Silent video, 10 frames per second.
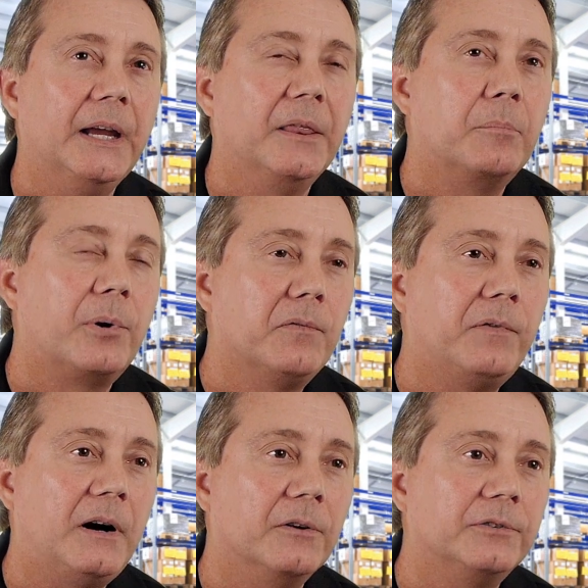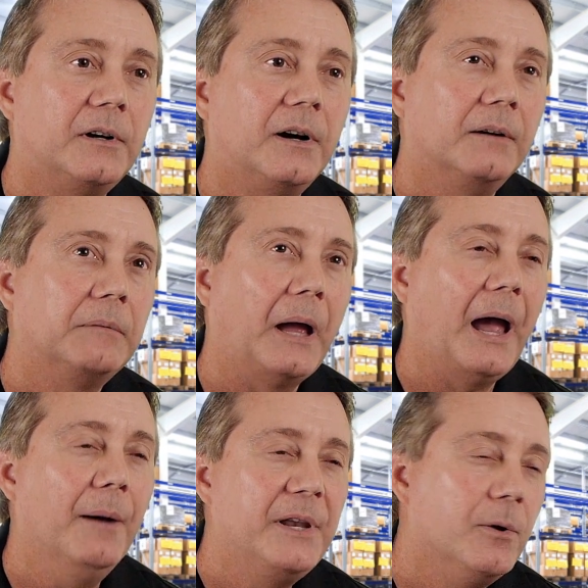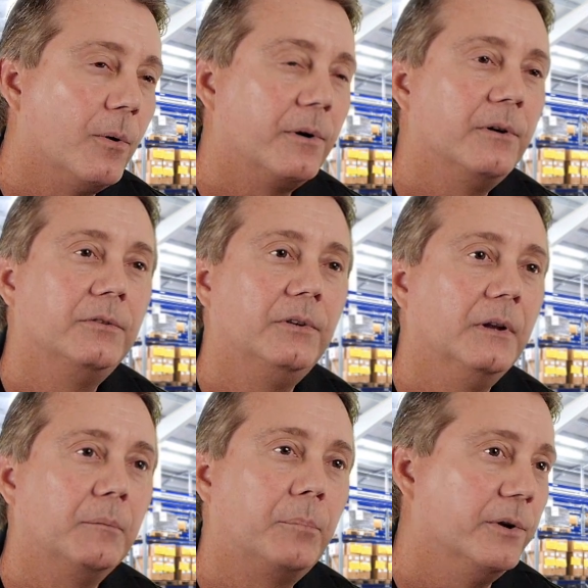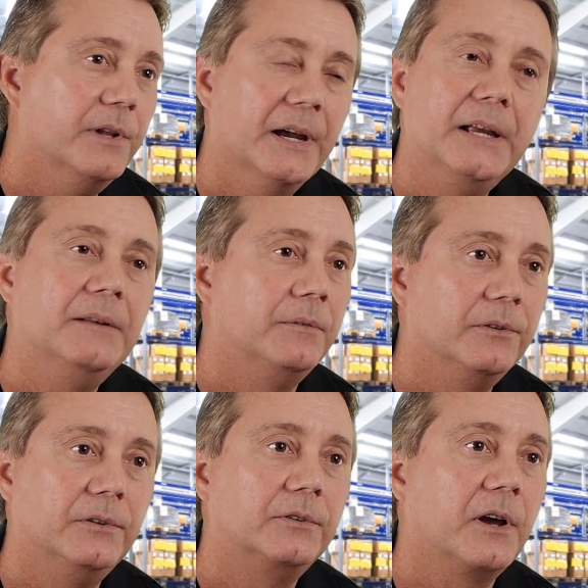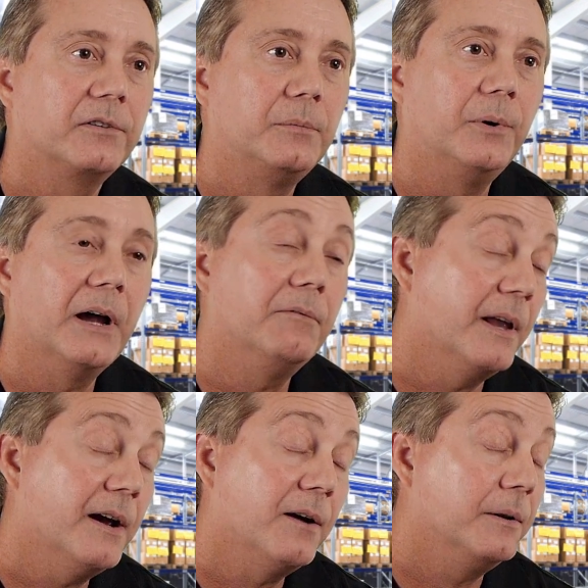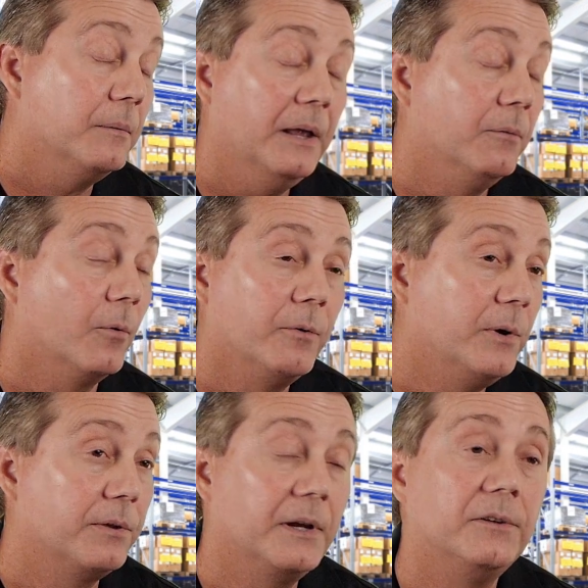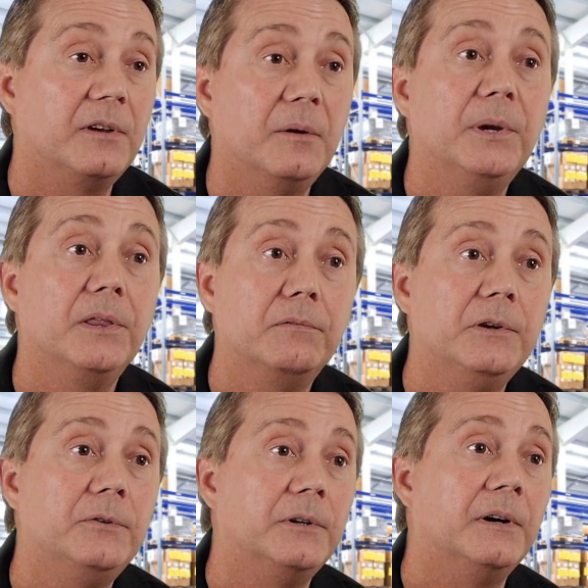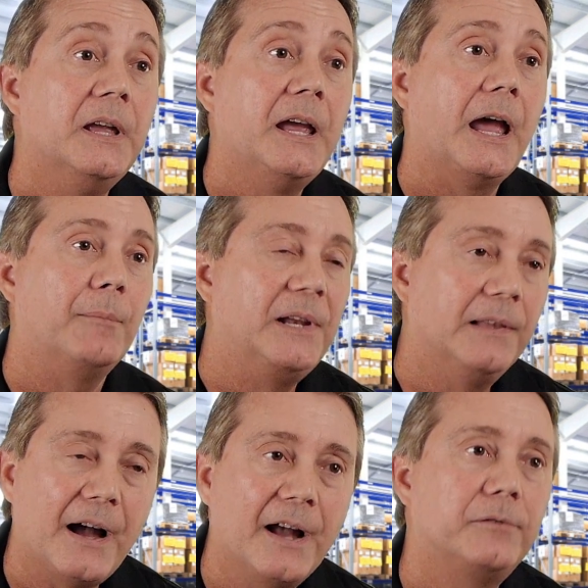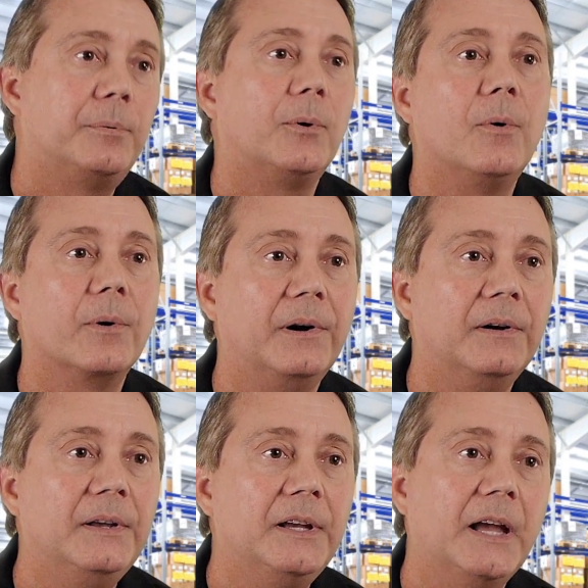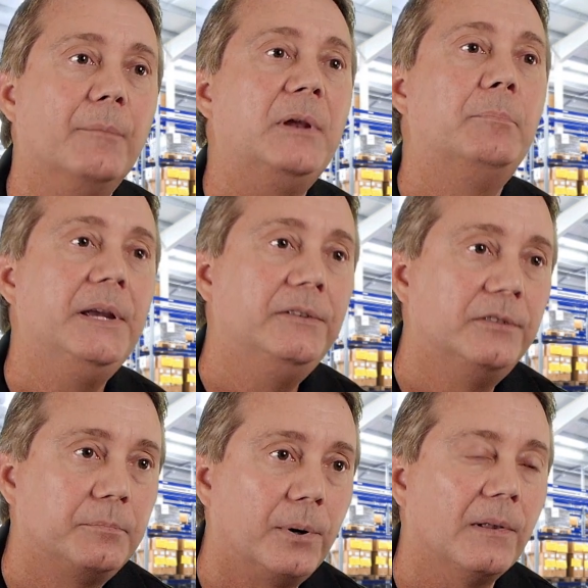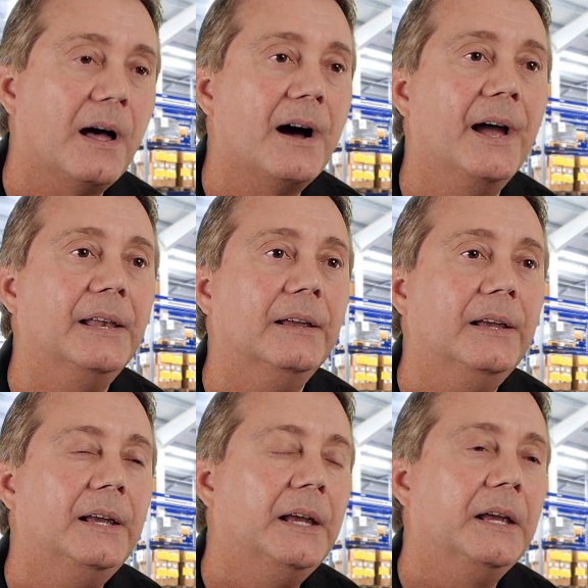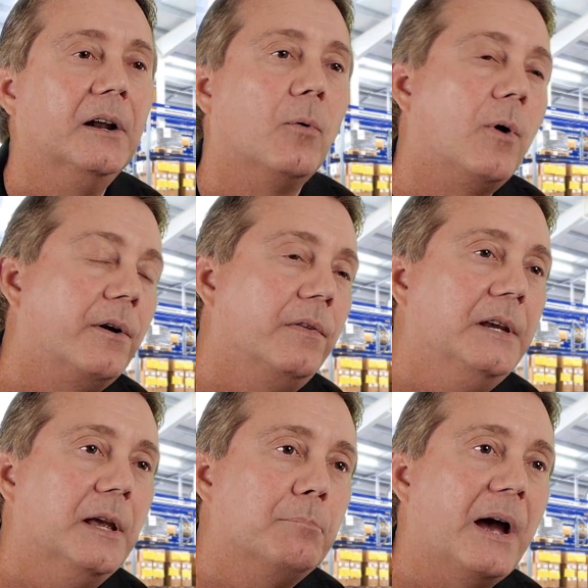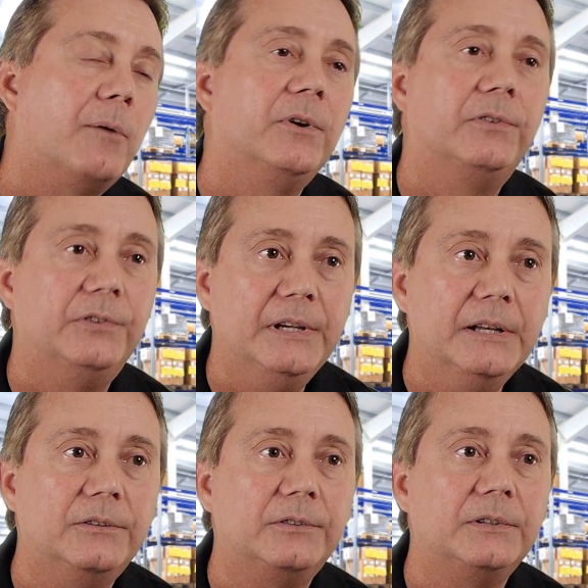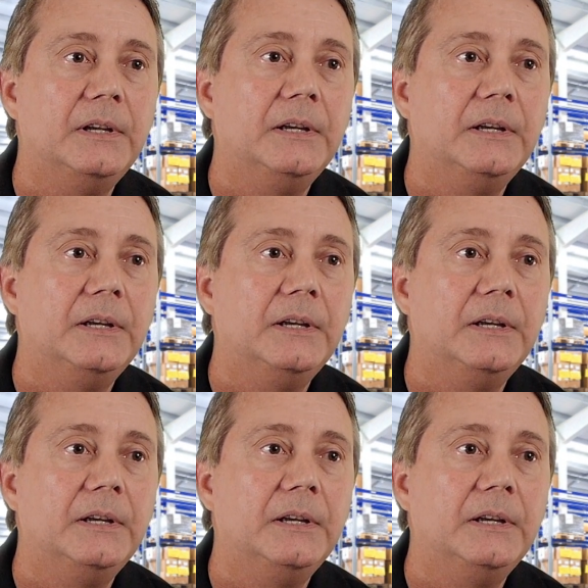And the profiles are, how many orders per day does this customer have now, and what do we think it's going to be in the future? How many lines per order? How many pieces per line? What are the inbound receipts?